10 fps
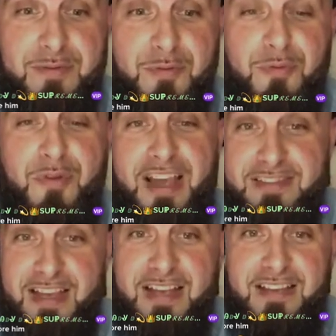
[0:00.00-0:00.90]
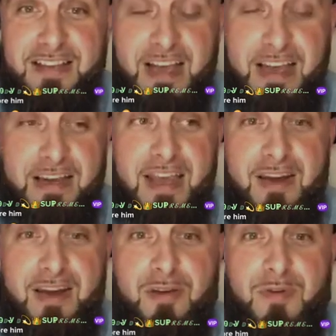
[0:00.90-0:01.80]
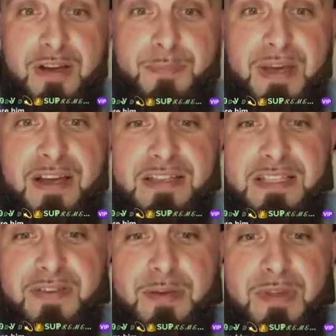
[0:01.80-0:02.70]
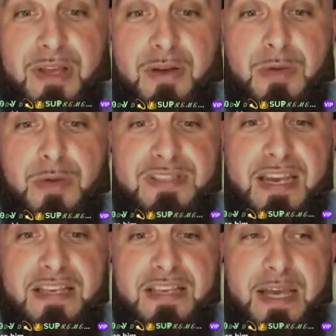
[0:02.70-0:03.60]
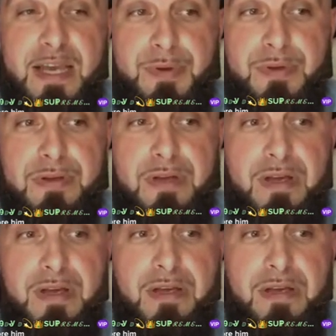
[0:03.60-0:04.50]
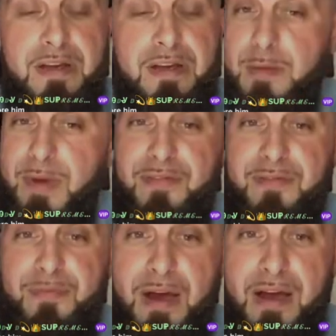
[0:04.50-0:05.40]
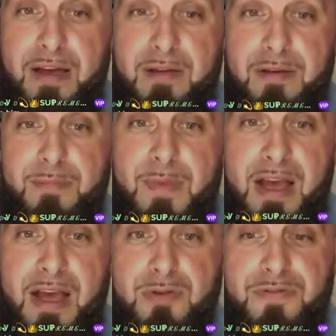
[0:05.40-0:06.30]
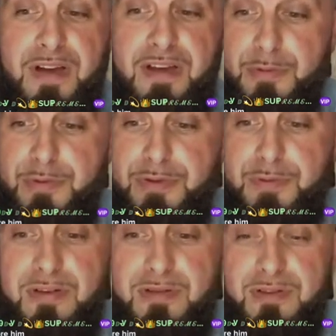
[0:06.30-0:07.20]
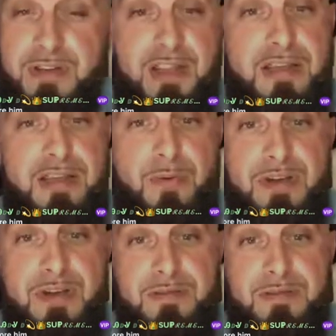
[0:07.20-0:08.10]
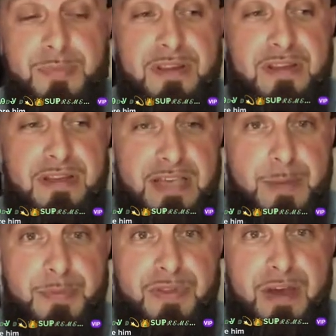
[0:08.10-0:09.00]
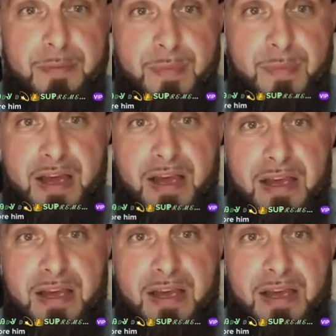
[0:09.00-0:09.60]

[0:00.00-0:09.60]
Exactly. And you know what? Because of him, though, he was that example. Not that my actual father, he was around too. Not that he wasn't, but the example that my